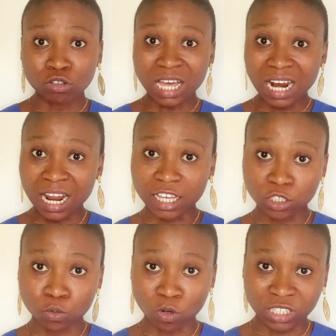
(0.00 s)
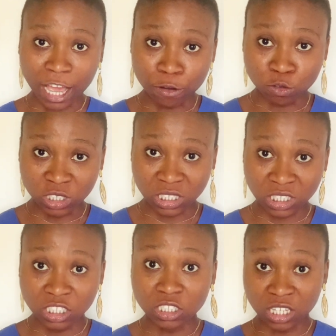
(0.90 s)
that last one that you did,
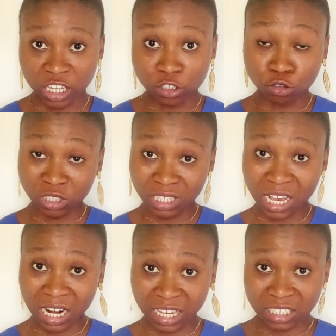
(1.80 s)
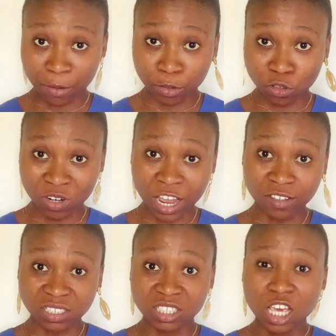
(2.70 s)
yes, you see that last abortion that you
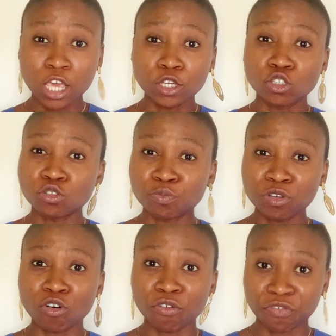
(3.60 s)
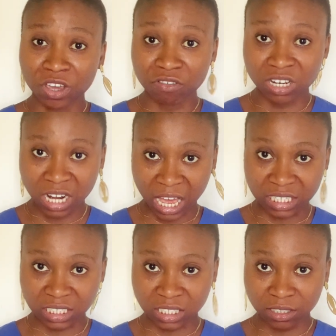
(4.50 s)
did, it should be your very last.
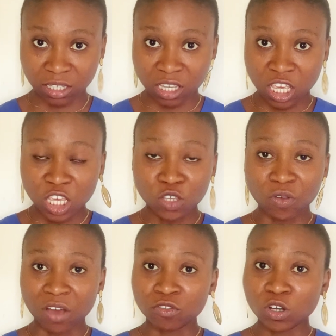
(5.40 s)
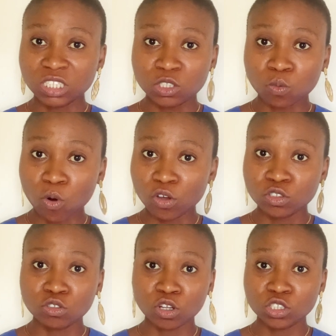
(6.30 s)
If you have done it once,
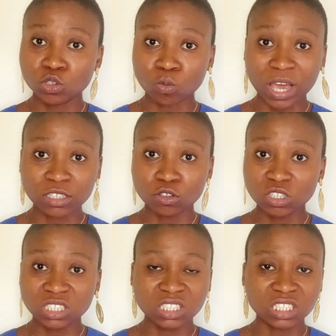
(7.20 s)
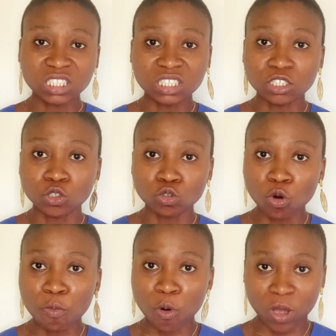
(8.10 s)
done it twice, done it, it is no
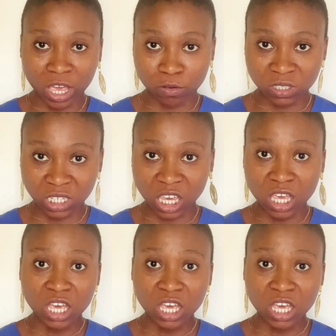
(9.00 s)
more healthcare.